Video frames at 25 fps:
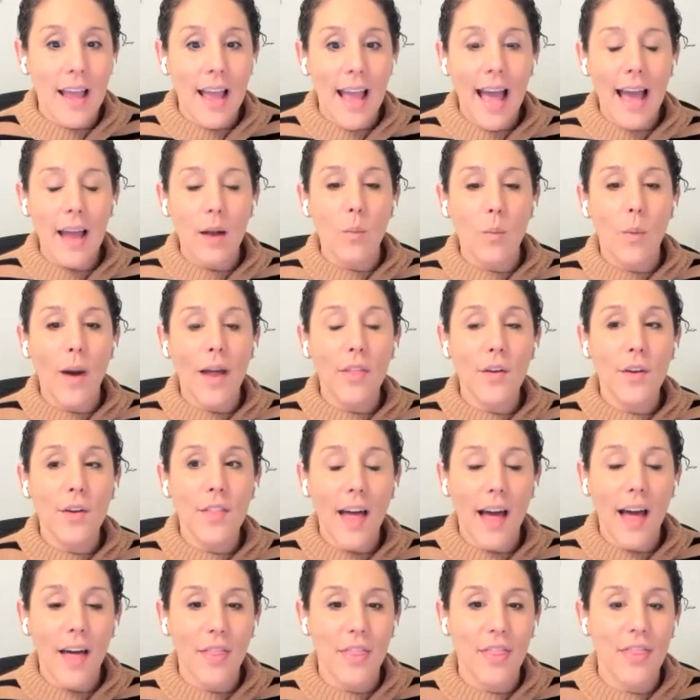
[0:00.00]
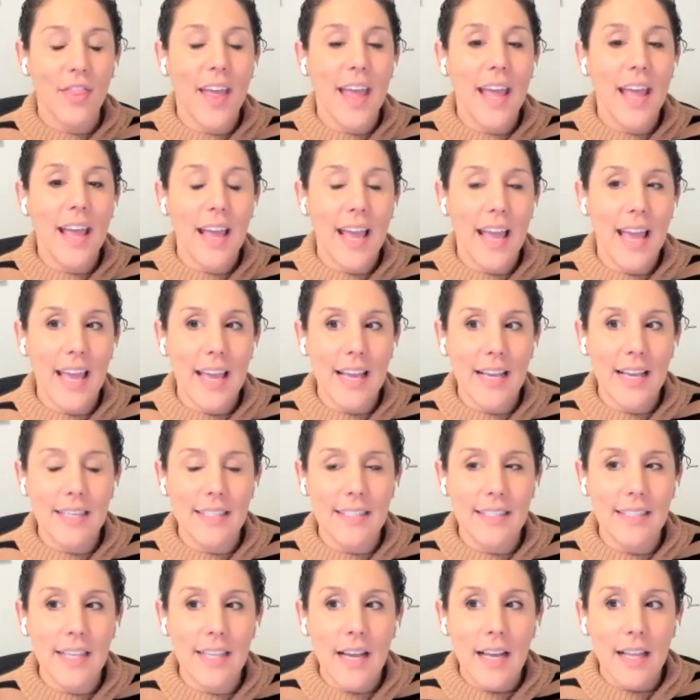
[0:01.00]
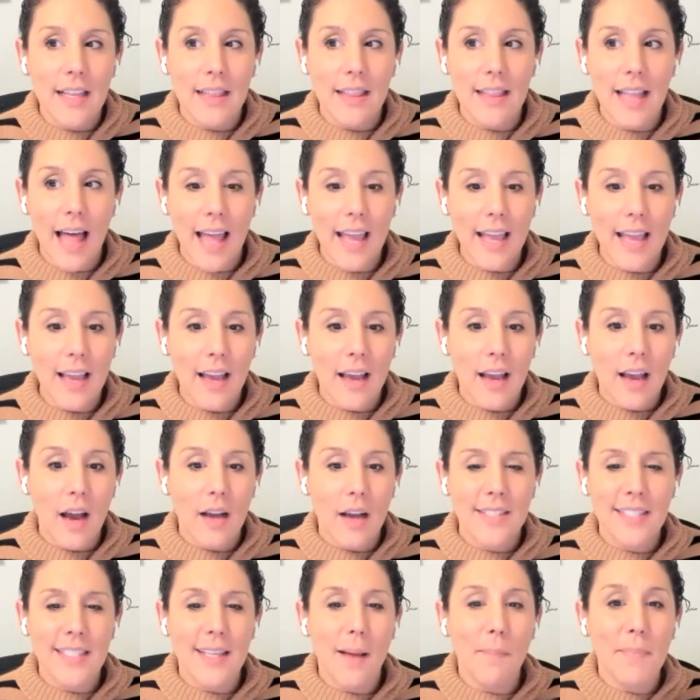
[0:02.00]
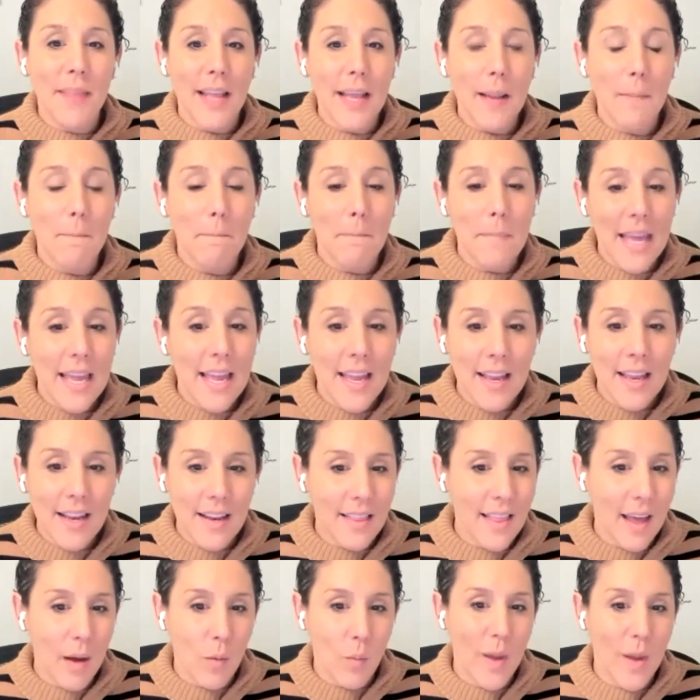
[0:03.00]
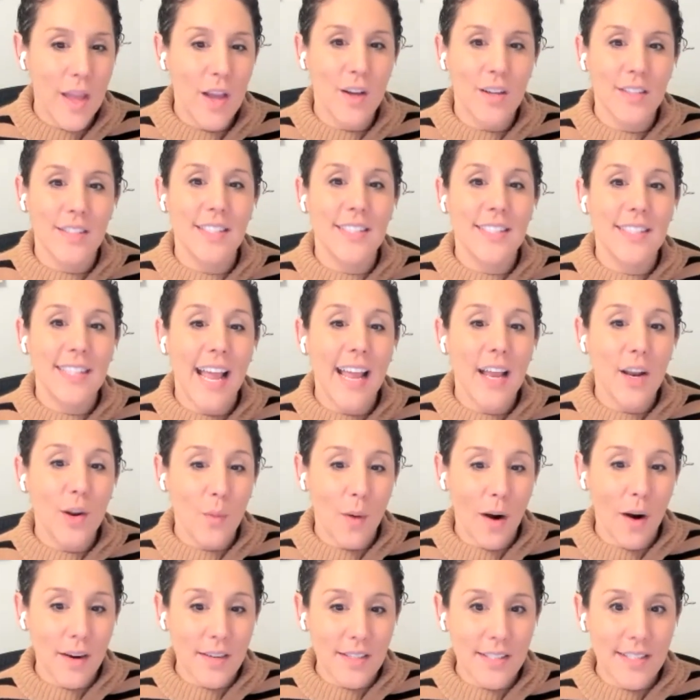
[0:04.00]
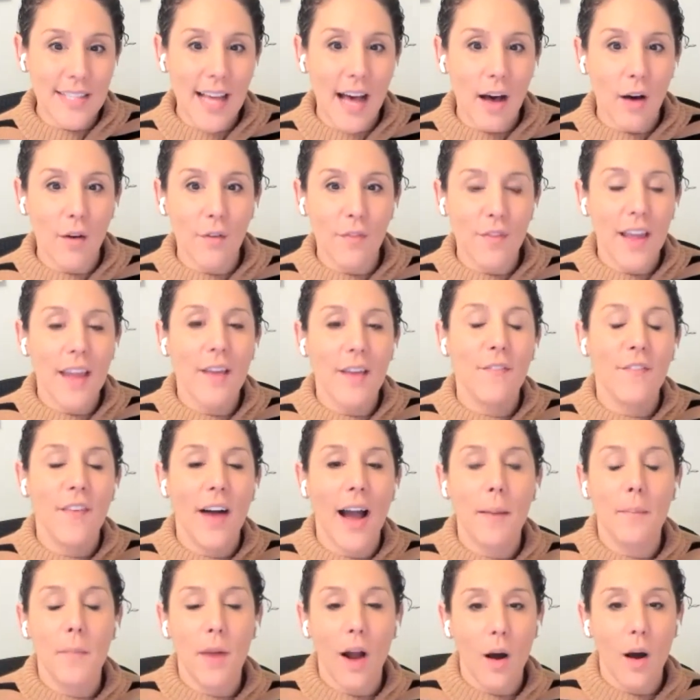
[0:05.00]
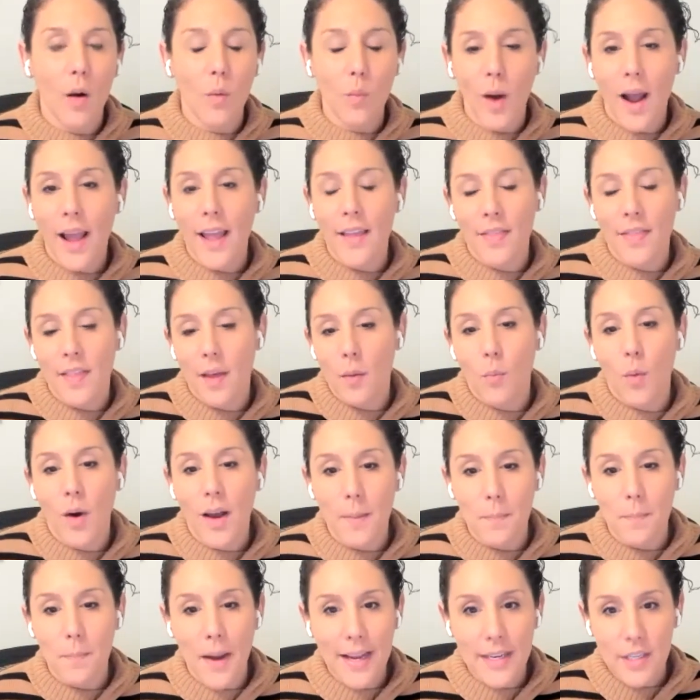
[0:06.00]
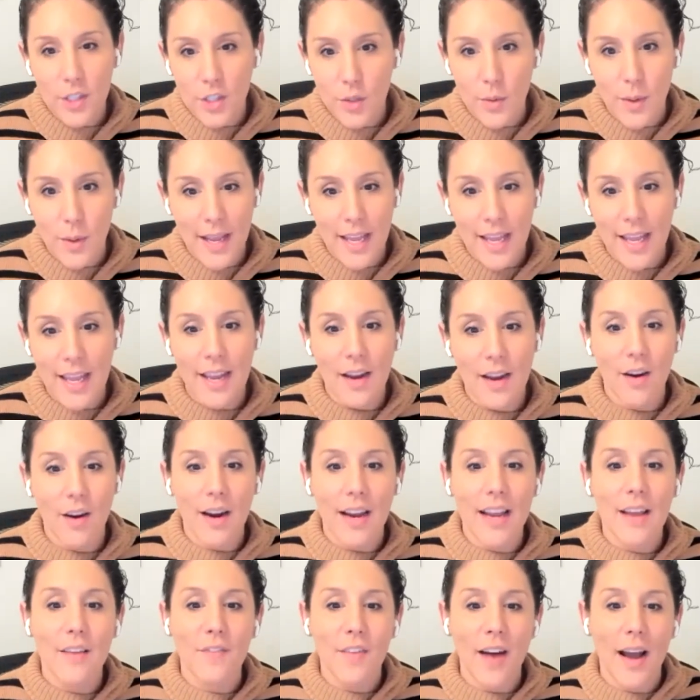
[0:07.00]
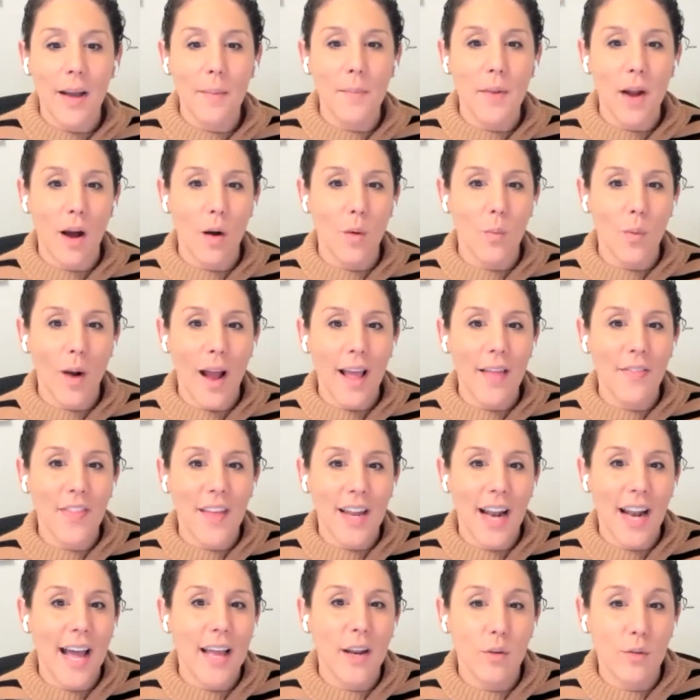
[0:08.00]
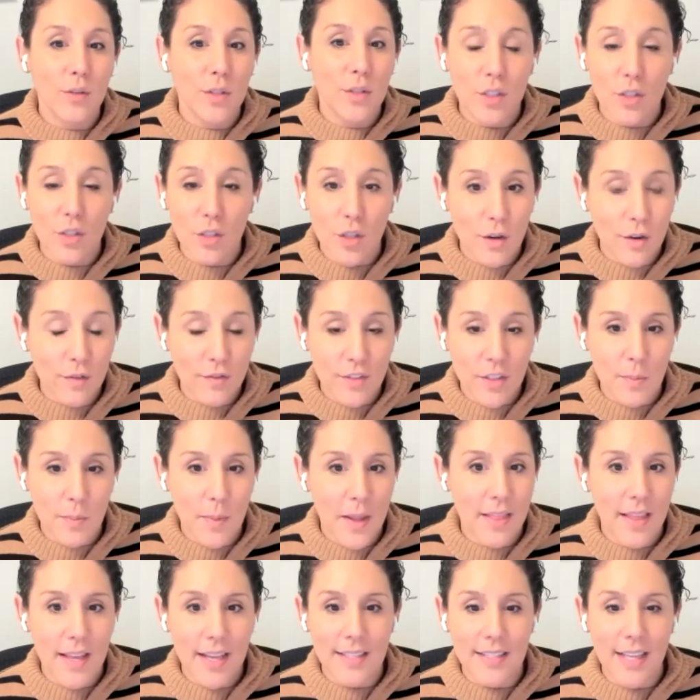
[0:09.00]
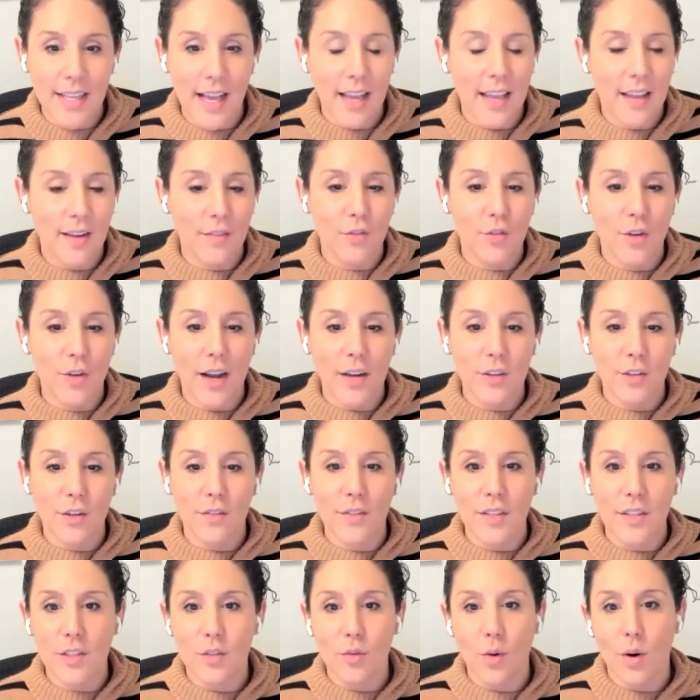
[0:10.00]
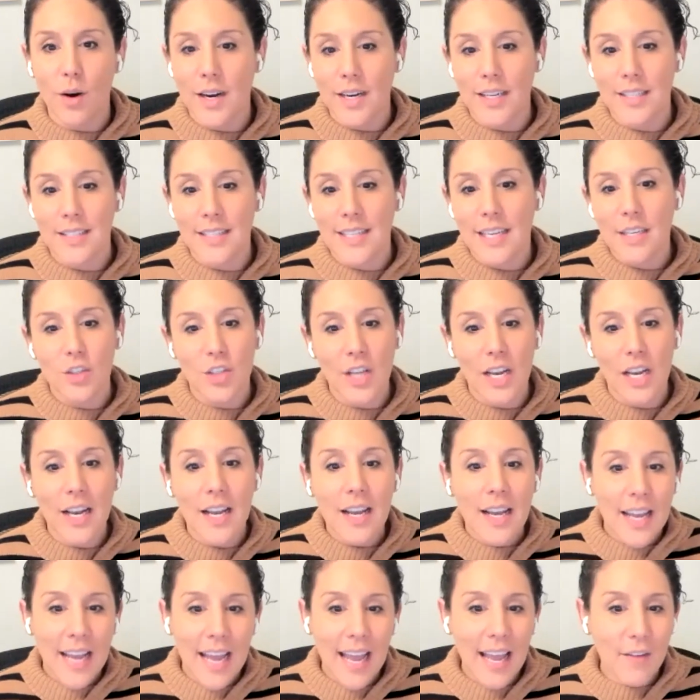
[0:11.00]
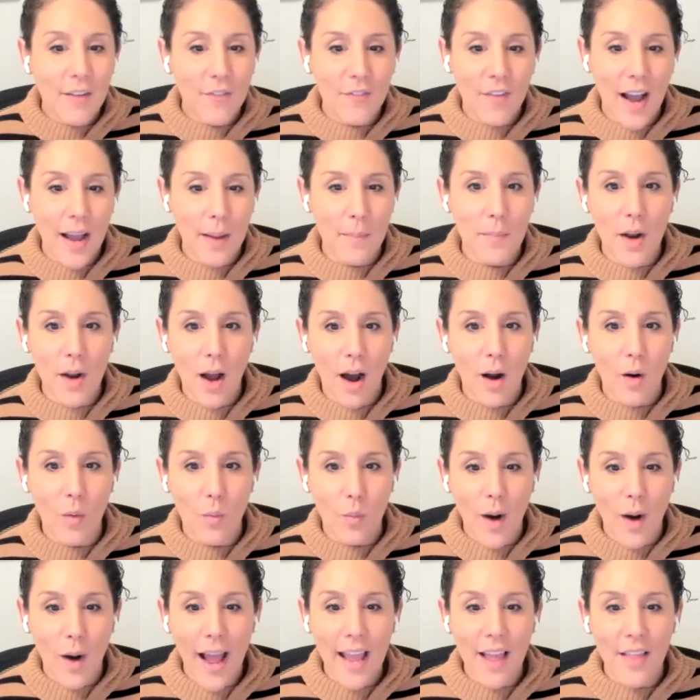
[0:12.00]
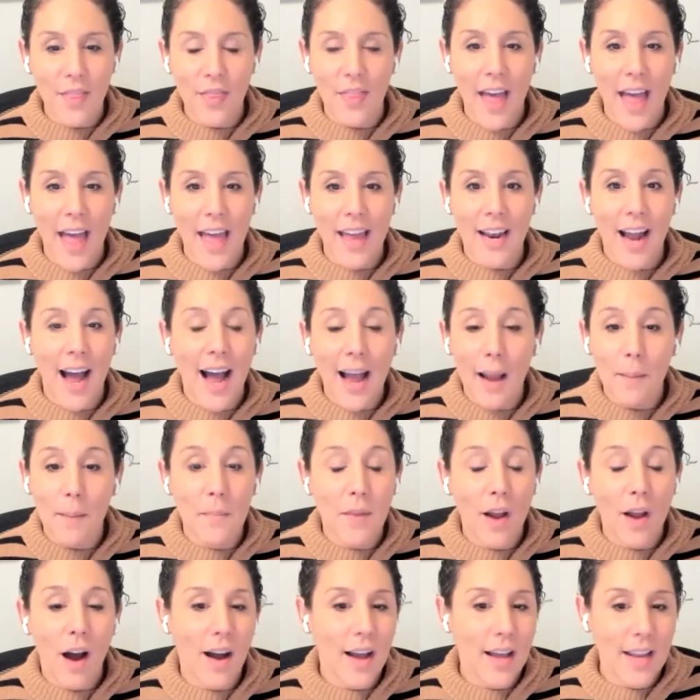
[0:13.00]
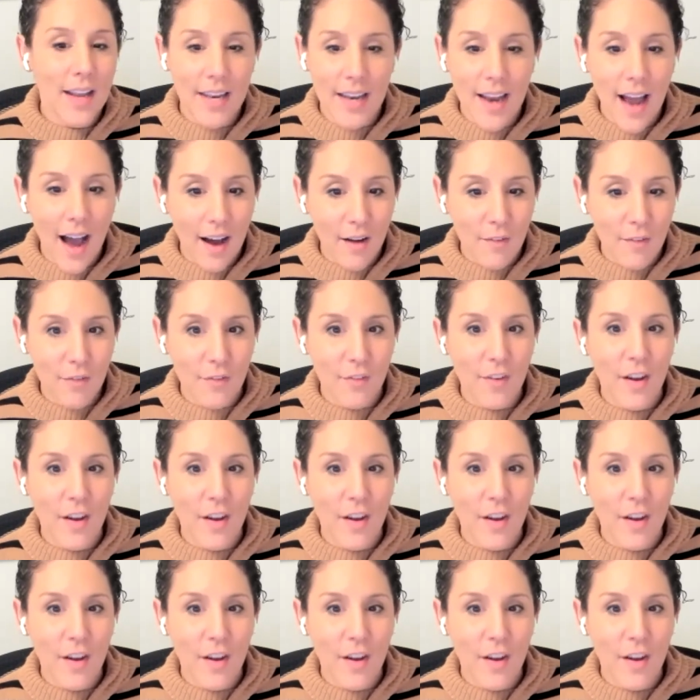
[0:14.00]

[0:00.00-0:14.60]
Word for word: Mm. And whether that thing is like something mean that we could say to ourselves, if I'm not right, then what am I doing here? If I'm not right, then I don't deserve to be the executive director of this organization. If I'm not right, then I'm not enough.